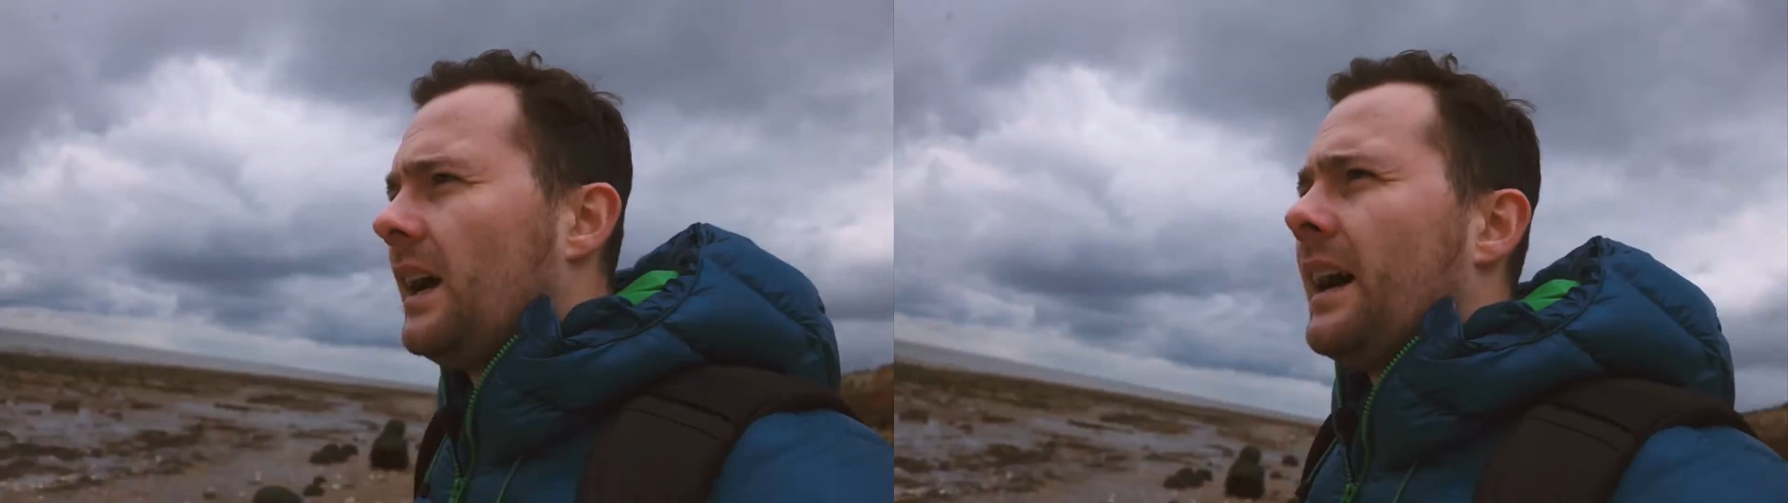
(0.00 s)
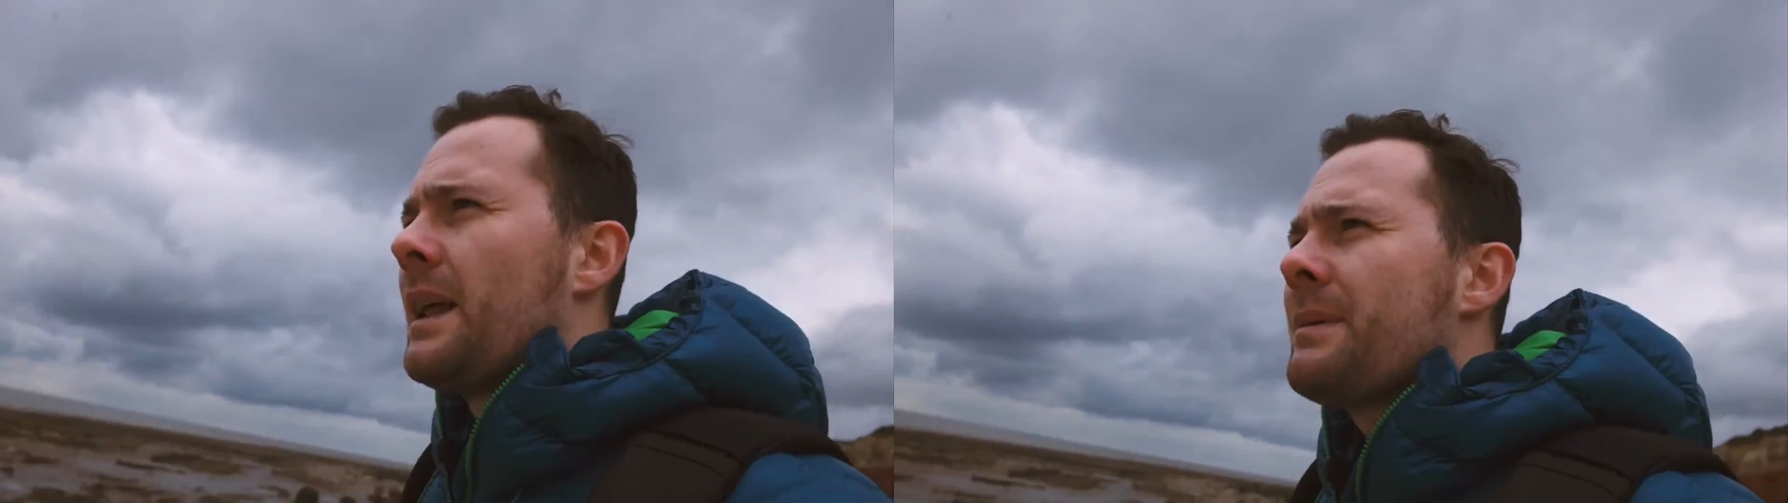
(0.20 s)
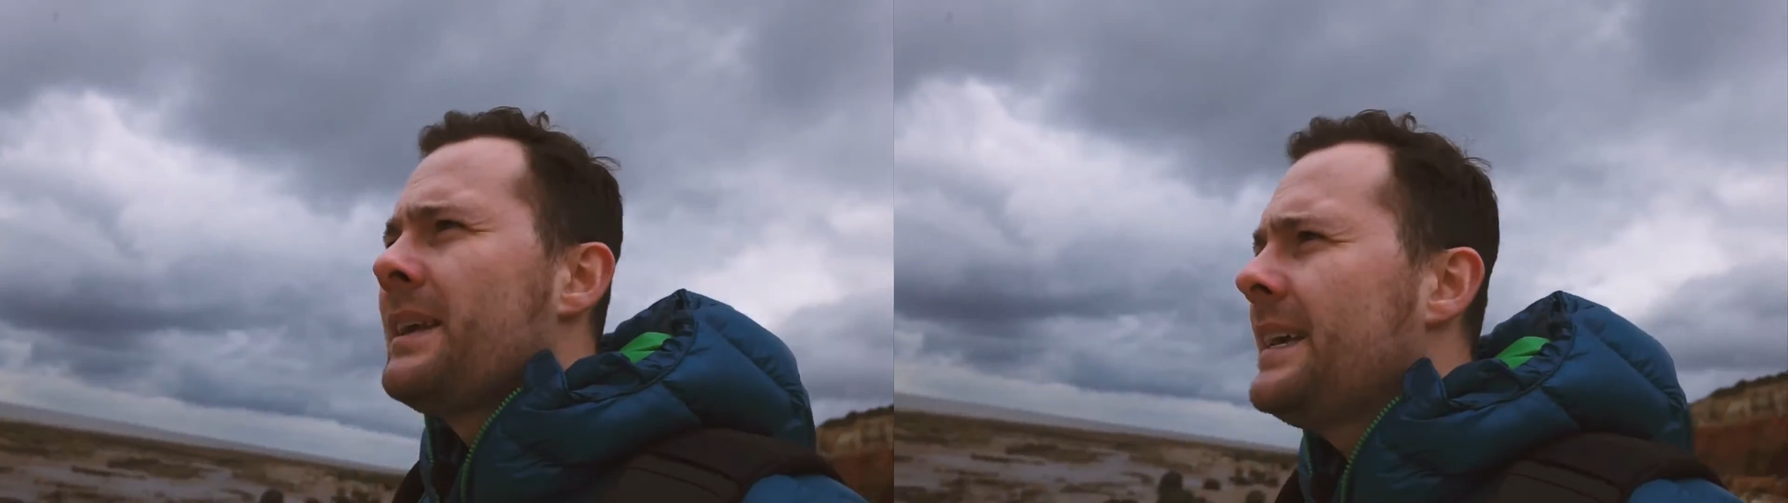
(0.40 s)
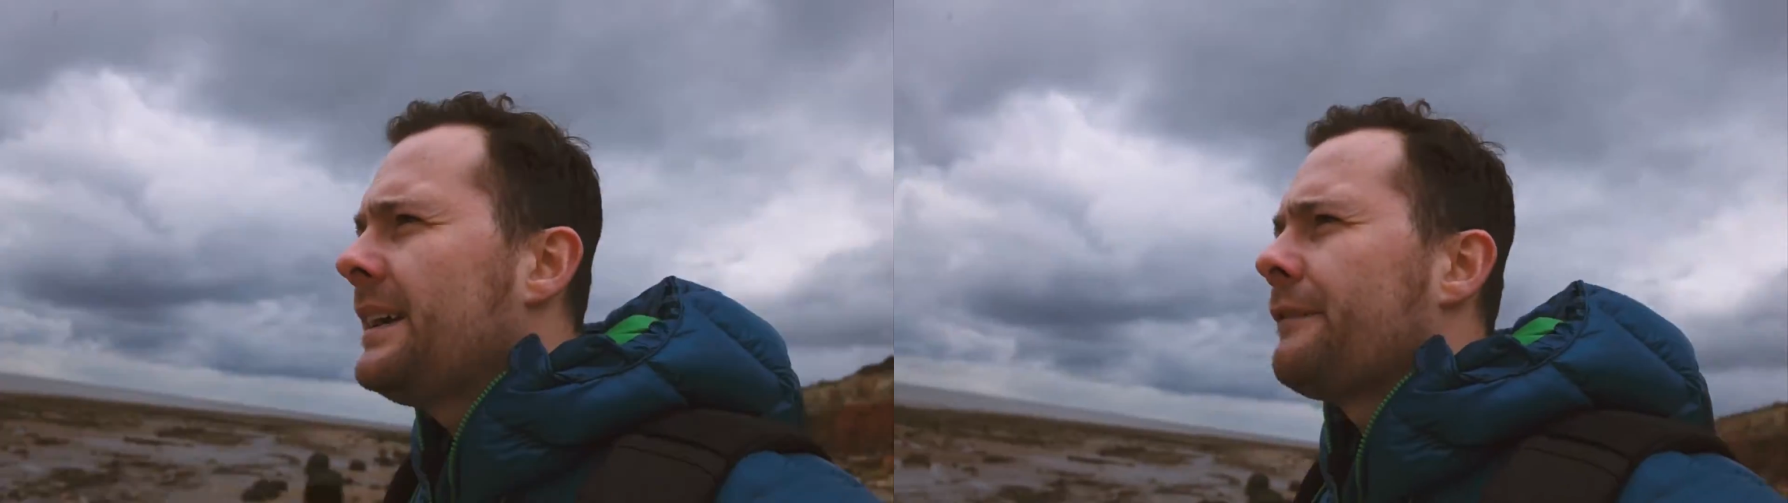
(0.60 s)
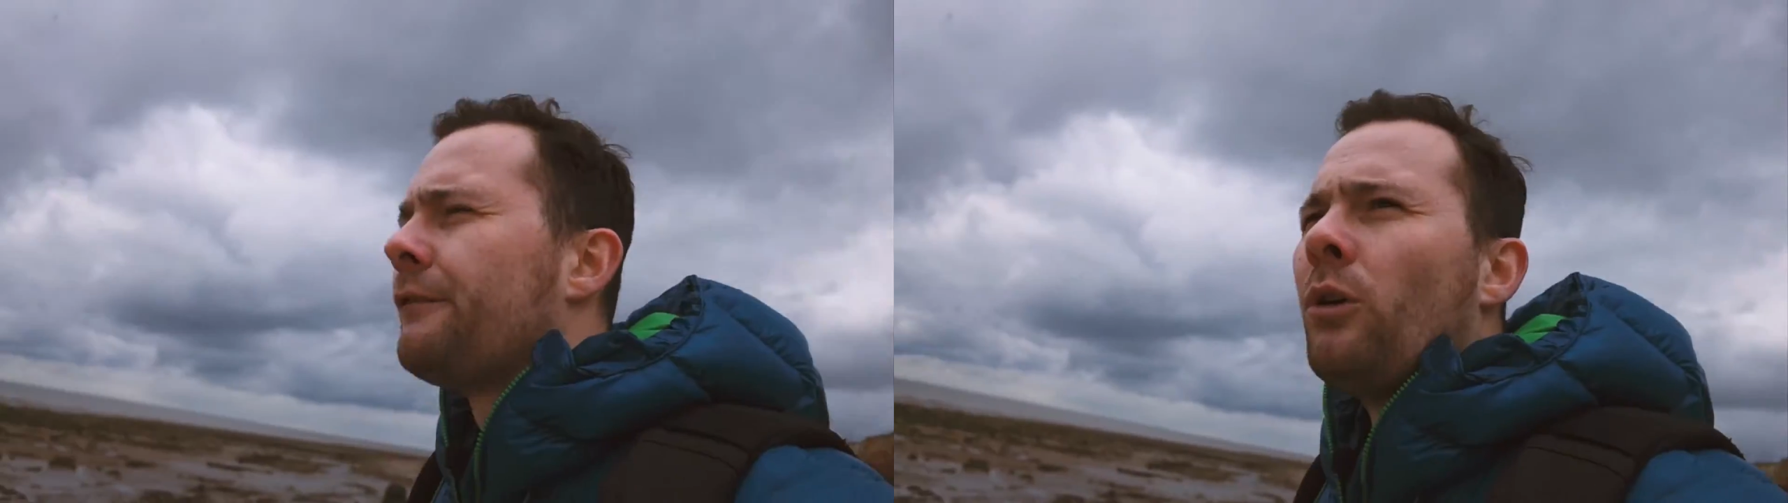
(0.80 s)
And I'm
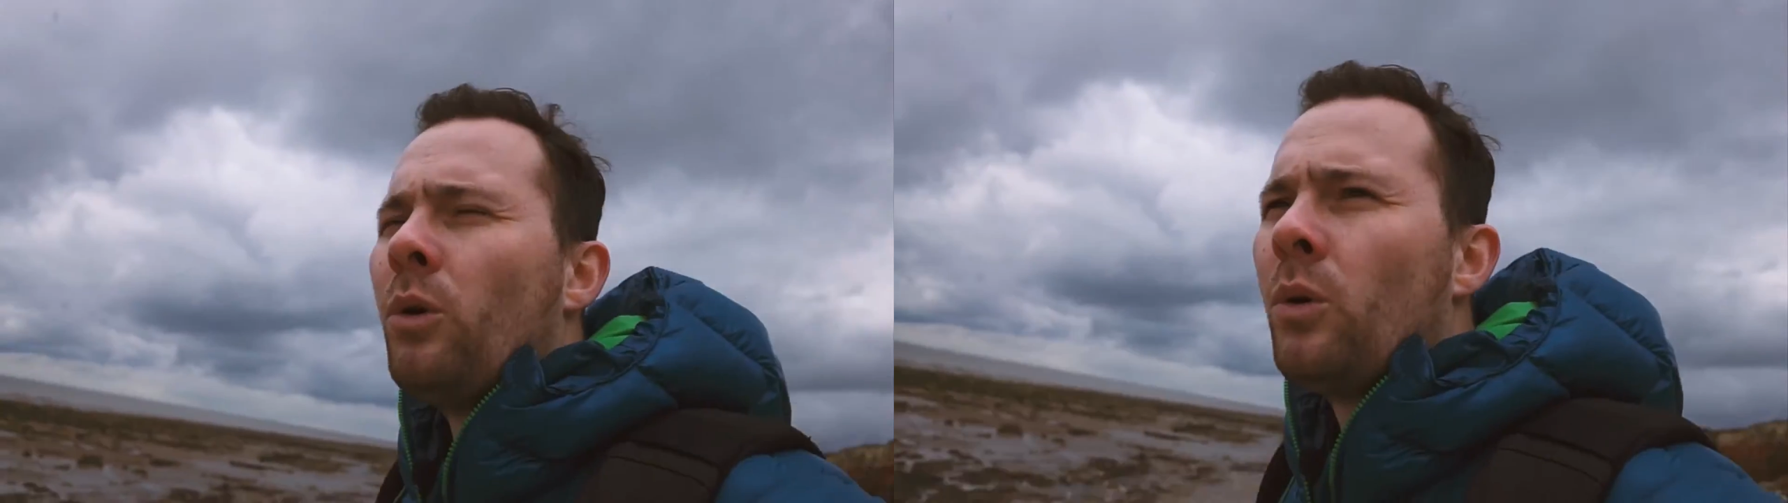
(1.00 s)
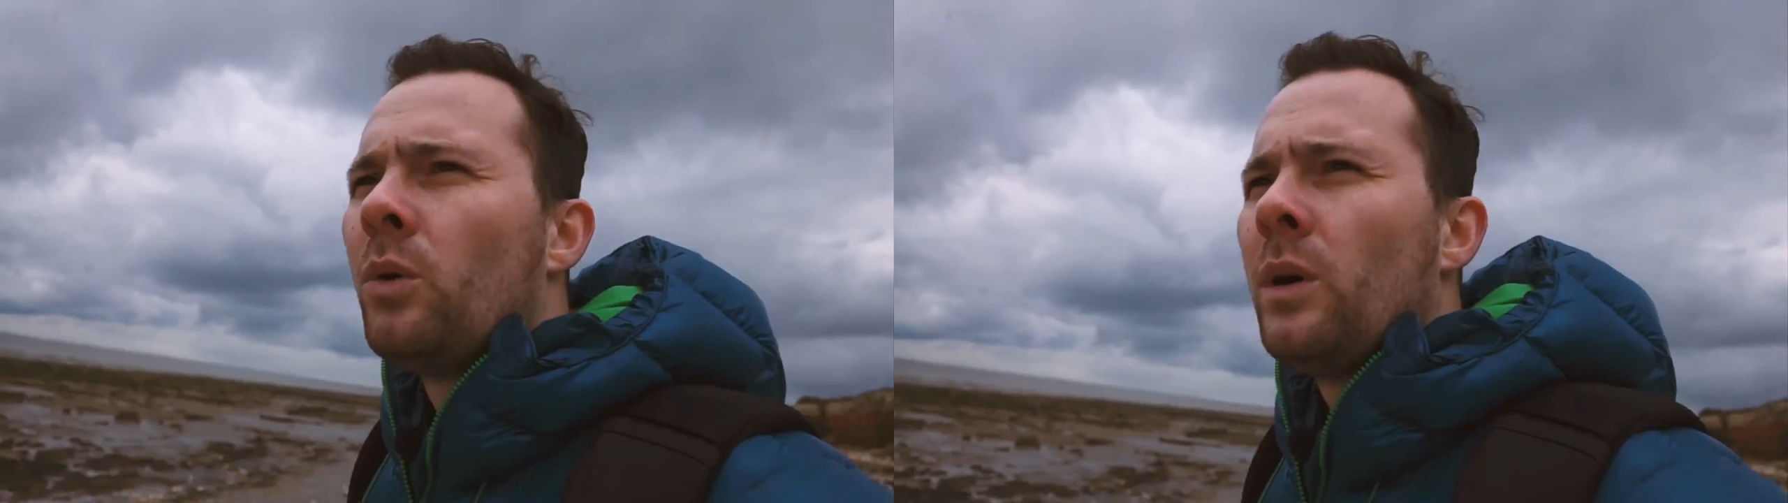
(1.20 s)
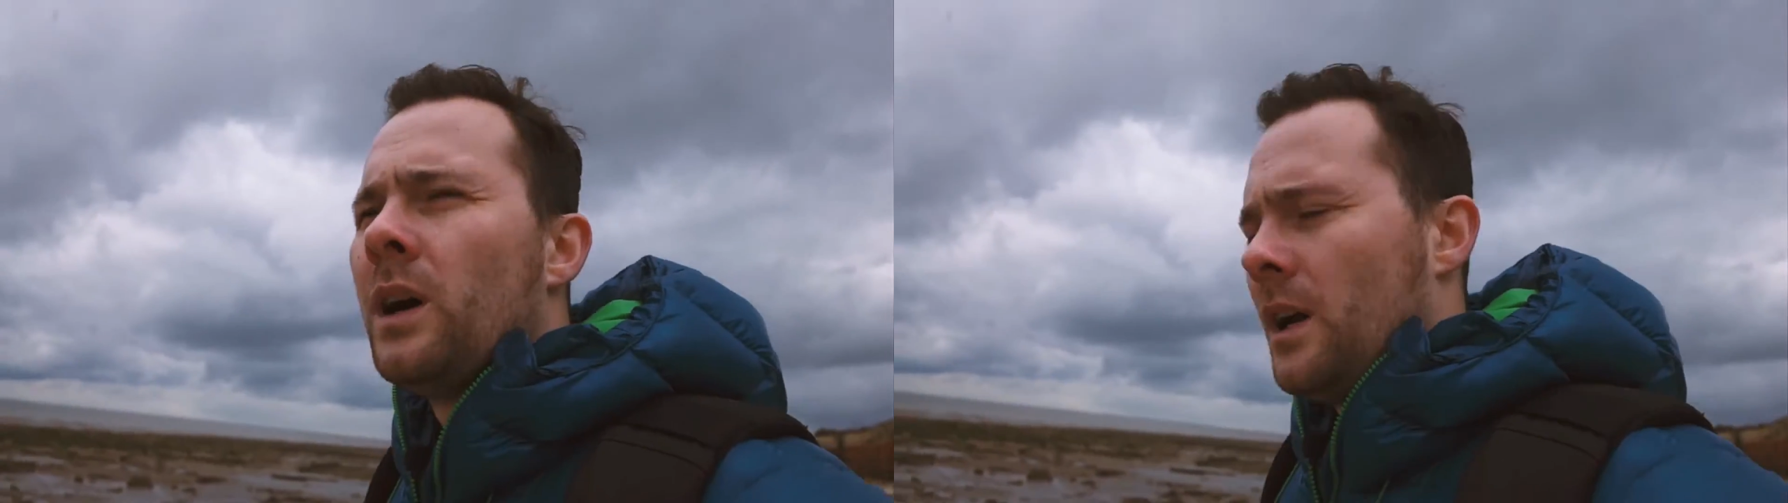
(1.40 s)
here for